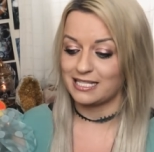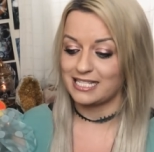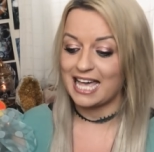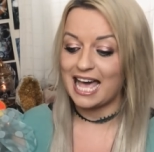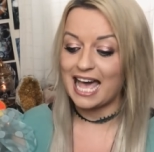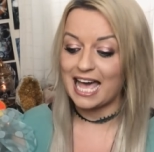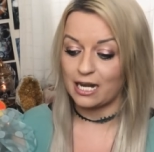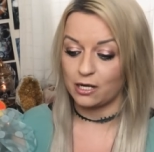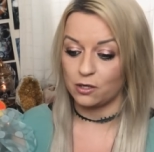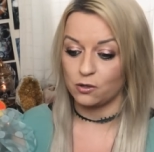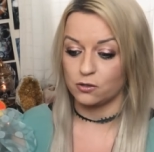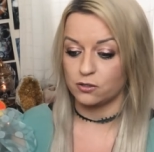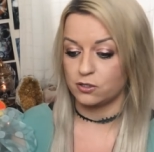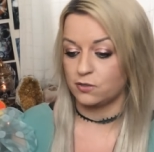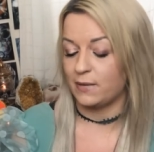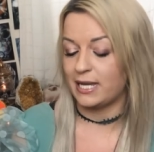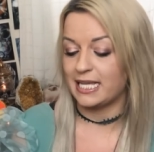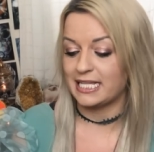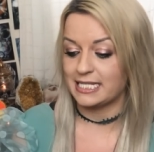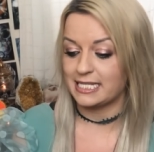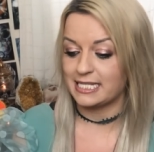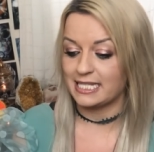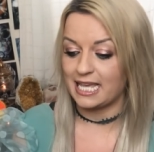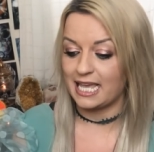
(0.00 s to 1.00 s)
10 or
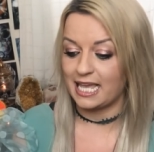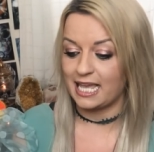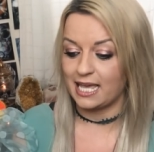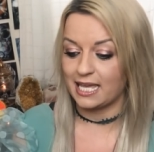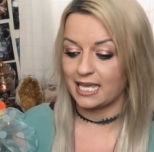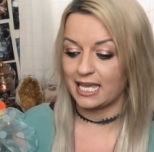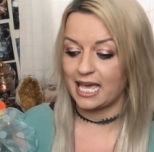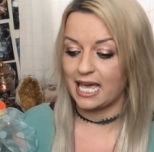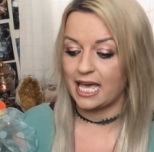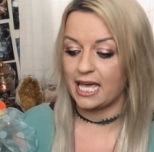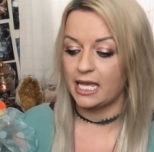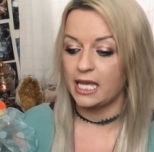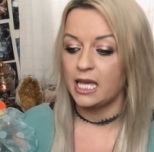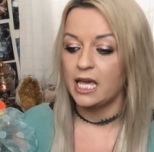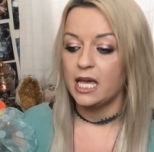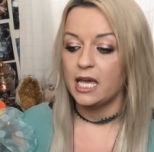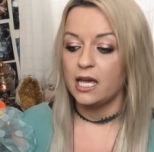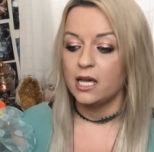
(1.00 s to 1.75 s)
20, okay?